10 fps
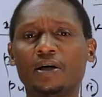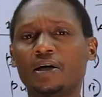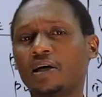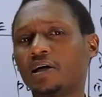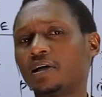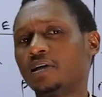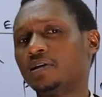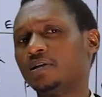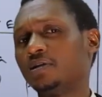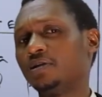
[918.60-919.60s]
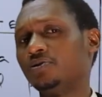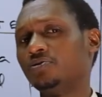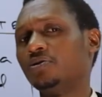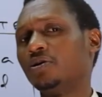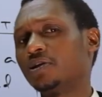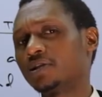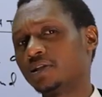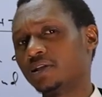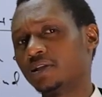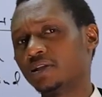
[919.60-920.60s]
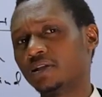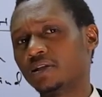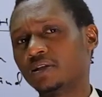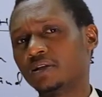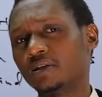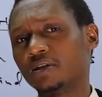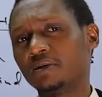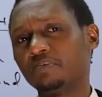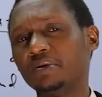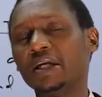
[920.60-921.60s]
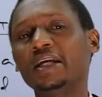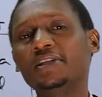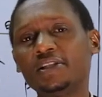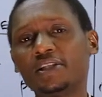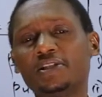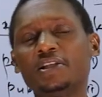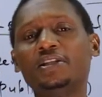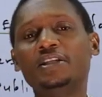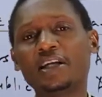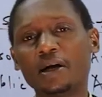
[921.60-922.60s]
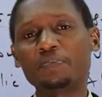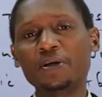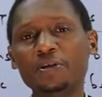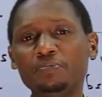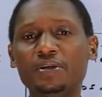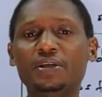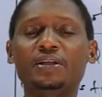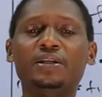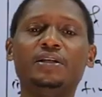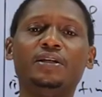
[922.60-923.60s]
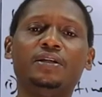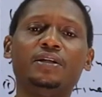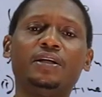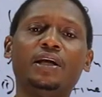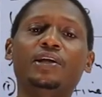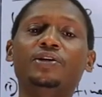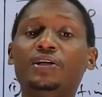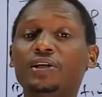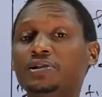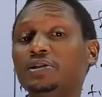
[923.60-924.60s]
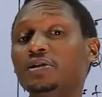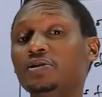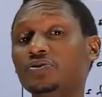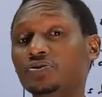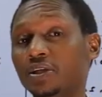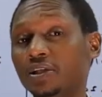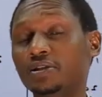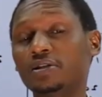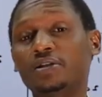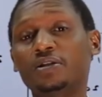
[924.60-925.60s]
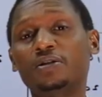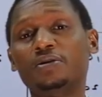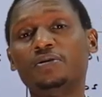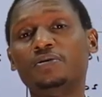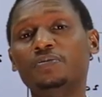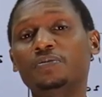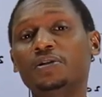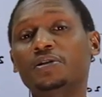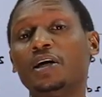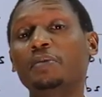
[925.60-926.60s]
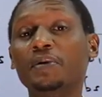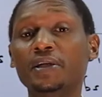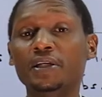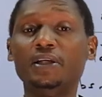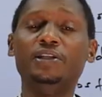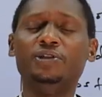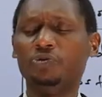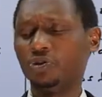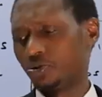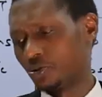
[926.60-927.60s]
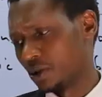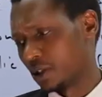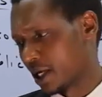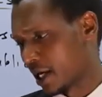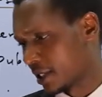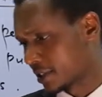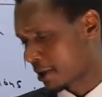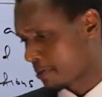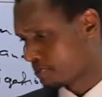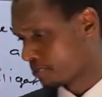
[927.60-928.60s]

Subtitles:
do not be interested in company B engaging in trade with company A in which you're a director.